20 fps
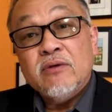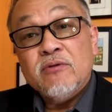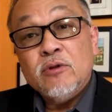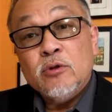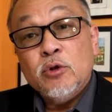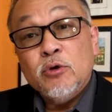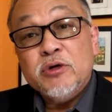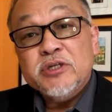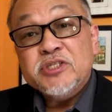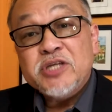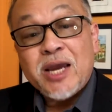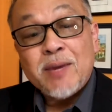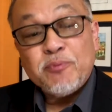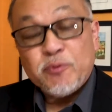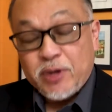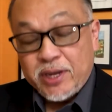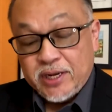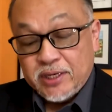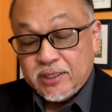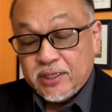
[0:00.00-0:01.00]
Luke
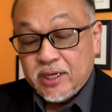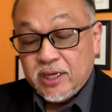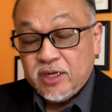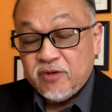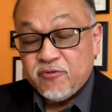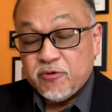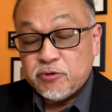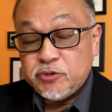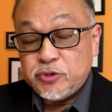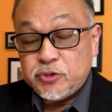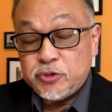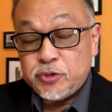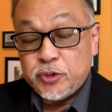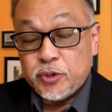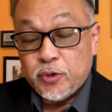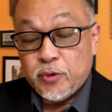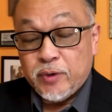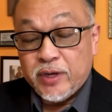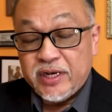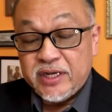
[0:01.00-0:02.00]
chapter 18, verse
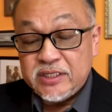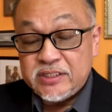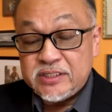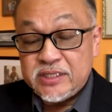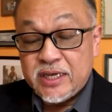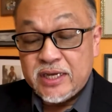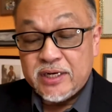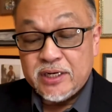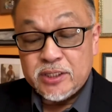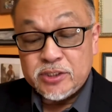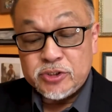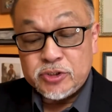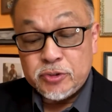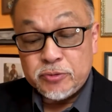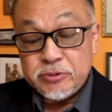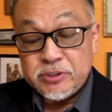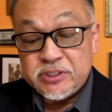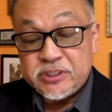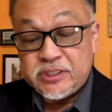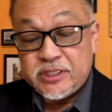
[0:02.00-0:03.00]
2, and he said, in a
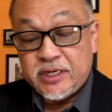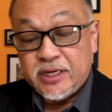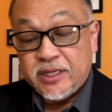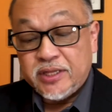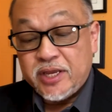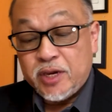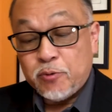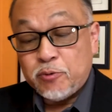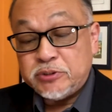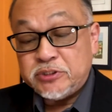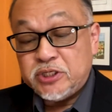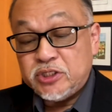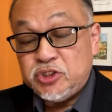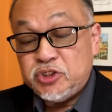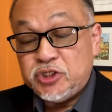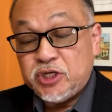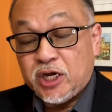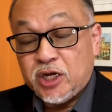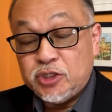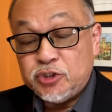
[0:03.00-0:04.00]
certain city there was a
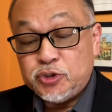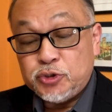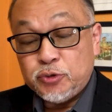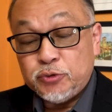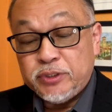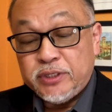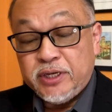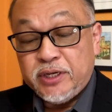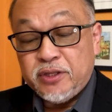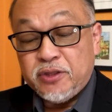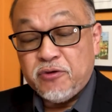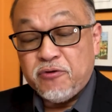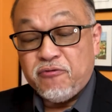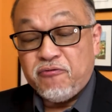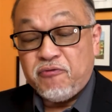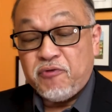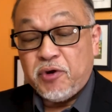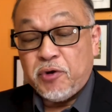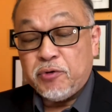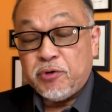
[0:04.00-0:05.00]
judge who neither
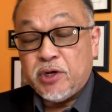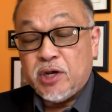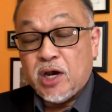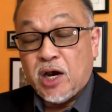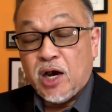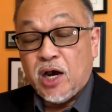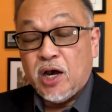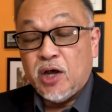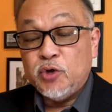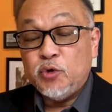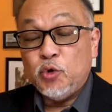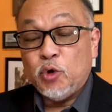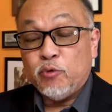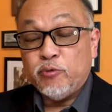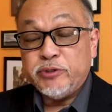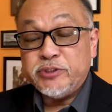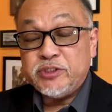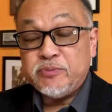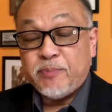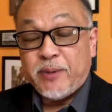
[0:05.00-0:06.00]
feared God nor
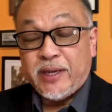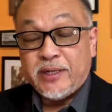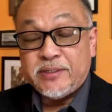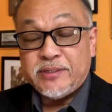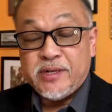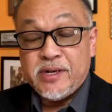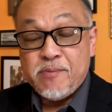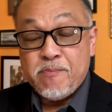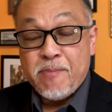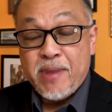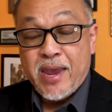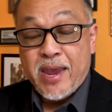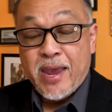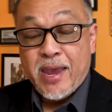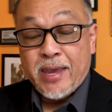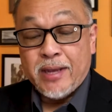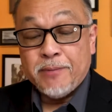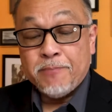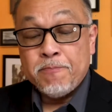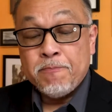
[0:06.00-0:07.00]
respected
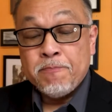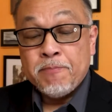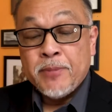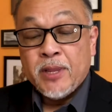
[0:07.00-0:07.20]
man.